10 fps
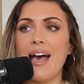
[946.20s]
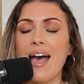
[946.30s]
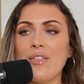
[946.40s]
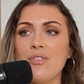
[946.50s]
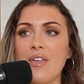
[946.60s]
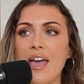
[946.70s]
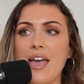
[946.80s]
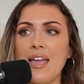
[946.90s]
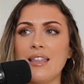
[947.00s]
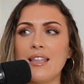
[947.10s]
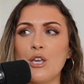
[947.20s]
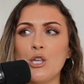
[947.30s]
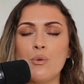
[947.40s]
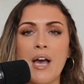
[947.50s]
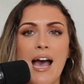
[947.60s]
and then
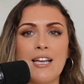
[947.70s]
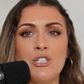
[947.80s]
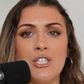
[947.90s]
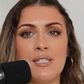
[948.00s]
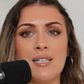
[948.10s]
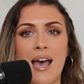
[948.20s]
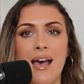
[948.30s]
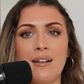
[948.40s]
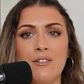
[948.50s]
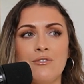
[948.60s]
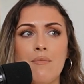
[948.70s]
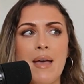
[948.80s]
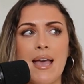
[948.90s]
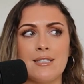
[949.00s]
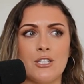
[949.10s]
you catch yourself
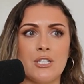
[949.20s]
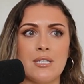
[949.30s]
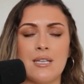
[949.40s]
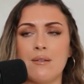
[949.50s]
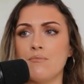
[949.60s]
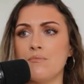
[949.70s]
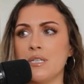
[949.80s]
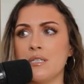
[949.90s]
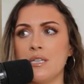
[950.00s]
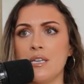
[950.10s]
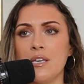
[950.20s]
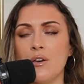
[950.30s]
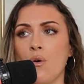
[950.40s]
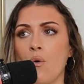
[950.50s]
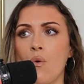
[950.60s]
messaging somebody
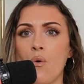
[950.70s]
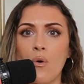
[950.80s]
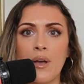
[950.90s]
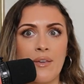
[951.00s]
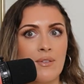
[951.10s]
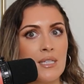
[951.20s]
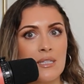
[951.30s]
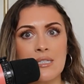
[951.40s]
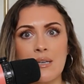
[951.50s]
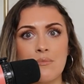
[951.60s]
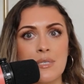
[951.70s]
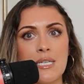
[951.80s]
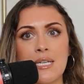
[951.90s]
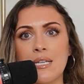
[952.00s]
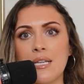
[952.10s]
or giving
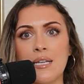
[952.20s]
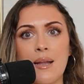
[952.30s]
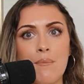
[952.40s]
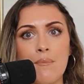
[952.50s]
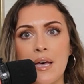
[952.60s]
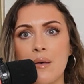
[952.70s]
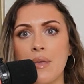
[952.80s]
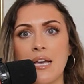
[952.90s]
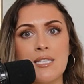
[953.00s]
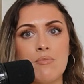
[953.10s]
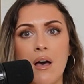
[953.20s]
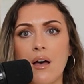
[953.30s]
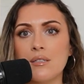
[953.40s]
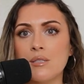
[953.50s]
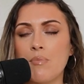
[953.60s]
somebody a number behind your
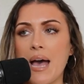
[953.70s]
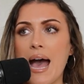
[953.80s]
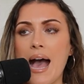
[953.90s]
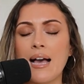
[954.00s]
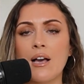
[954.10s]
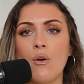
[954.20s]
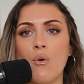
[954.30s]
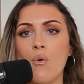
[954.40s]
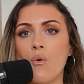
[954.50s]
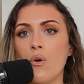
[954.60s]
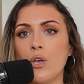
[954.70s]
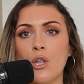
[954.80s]
partner's back, or,